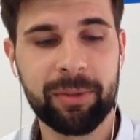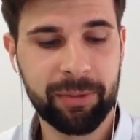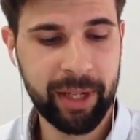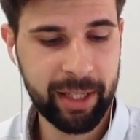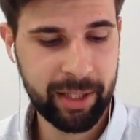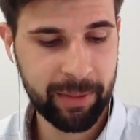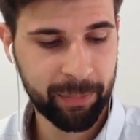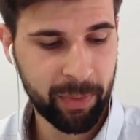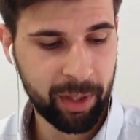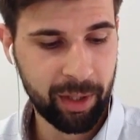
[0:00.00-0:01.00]
friends.
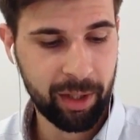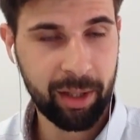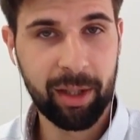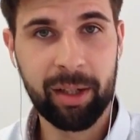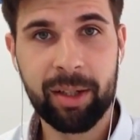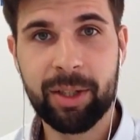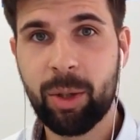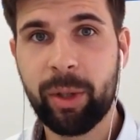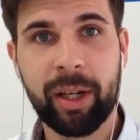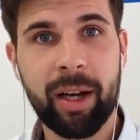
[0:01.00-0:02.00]

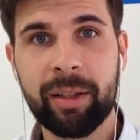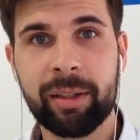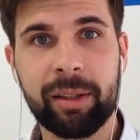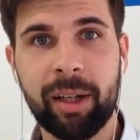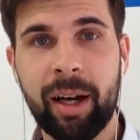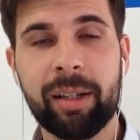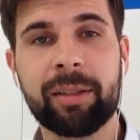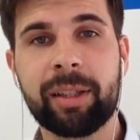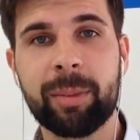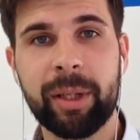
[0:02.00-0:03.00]
So I highly
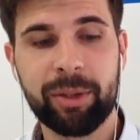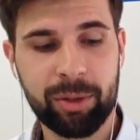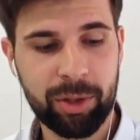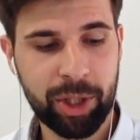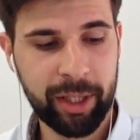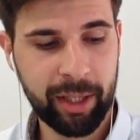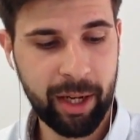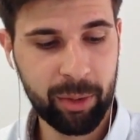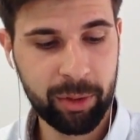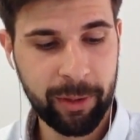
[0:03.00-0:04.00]
recommend you to check it
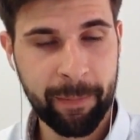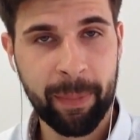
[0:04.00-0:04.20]
out.